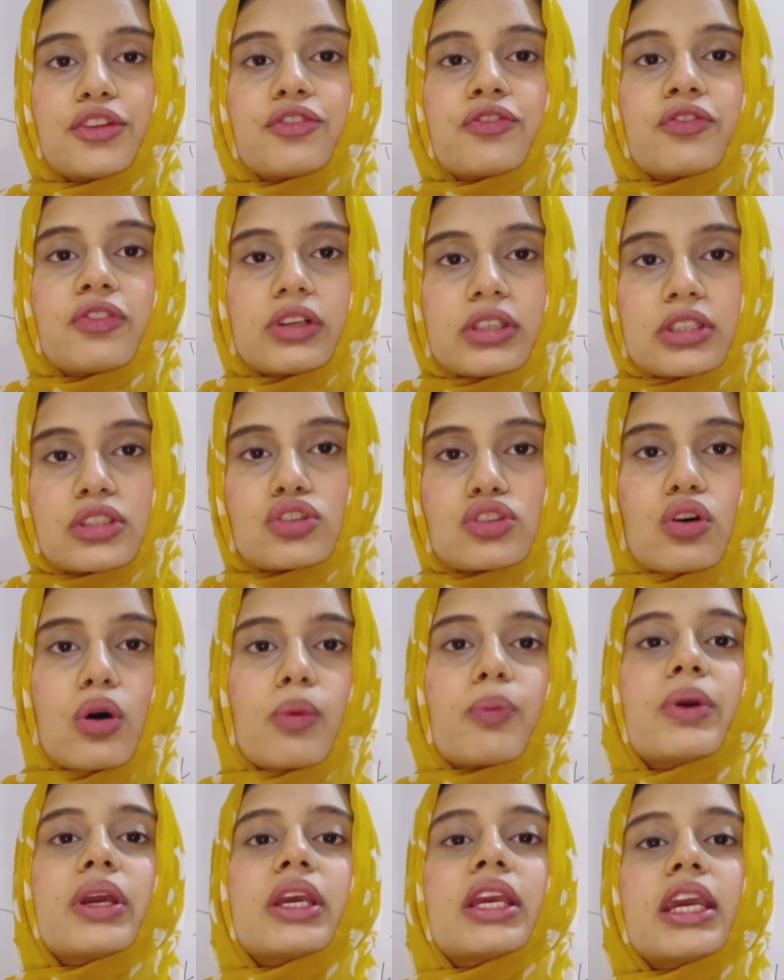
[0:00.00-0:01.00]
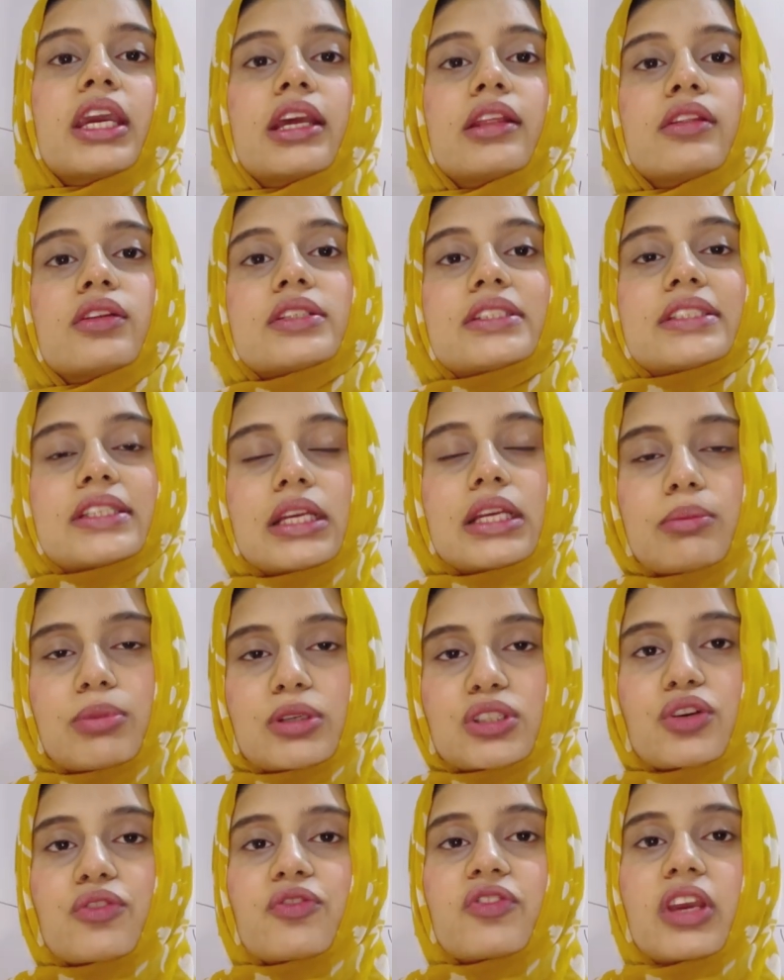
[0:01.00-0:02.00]
first topic in the syllabus
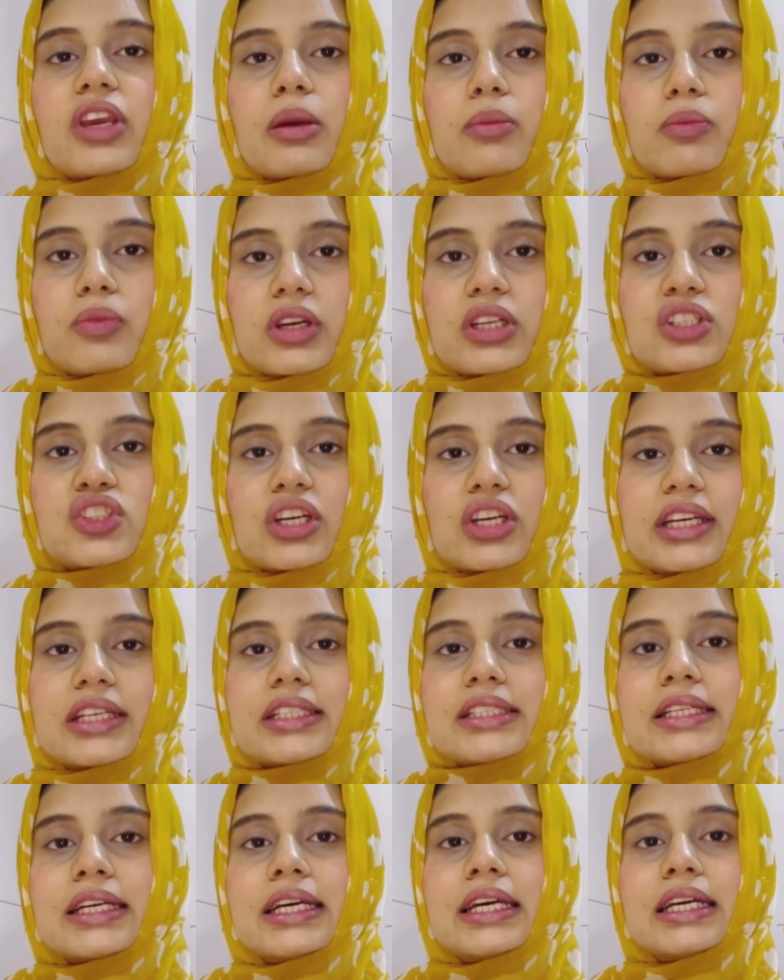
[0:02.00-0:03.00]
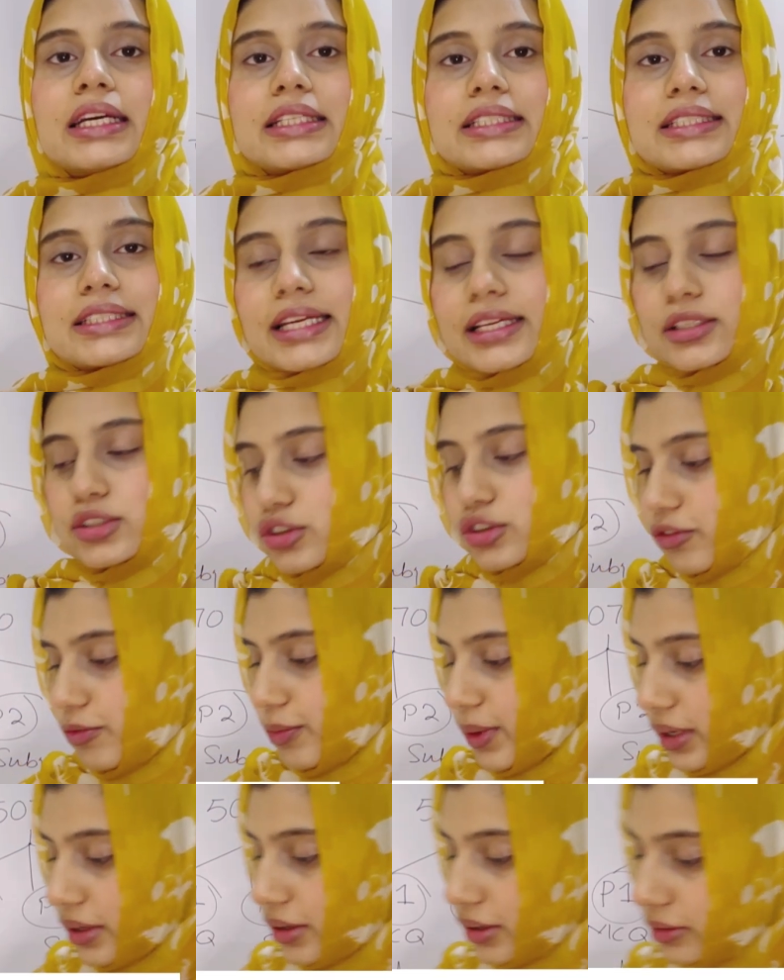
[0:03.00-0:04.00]
of Cambridge is states of
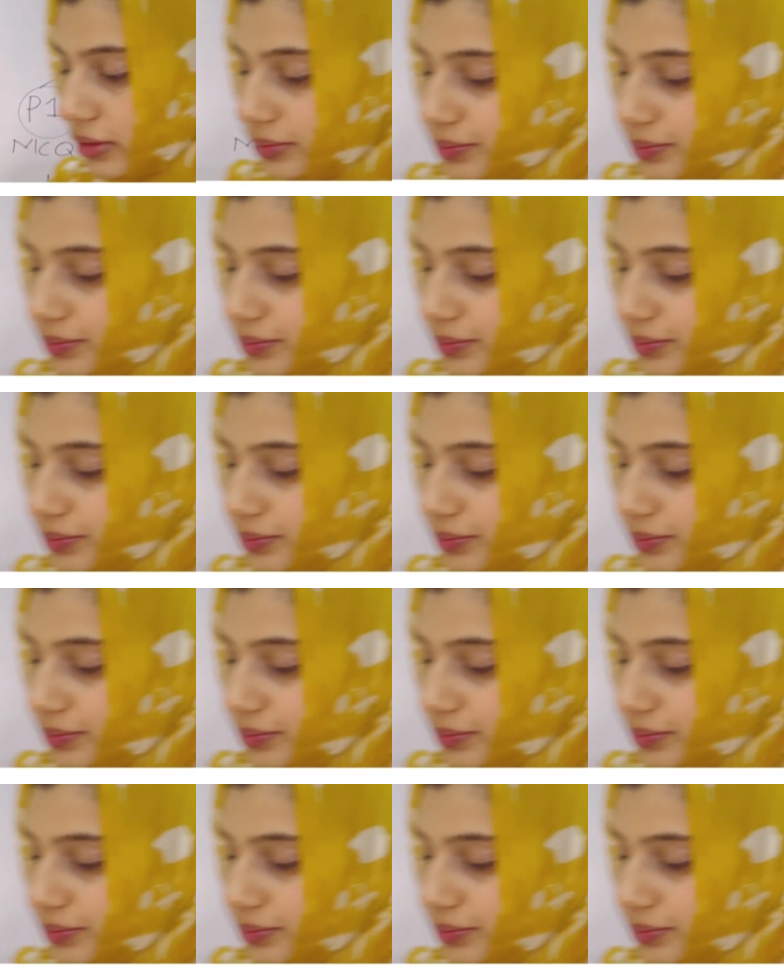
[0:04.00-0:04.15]
matter.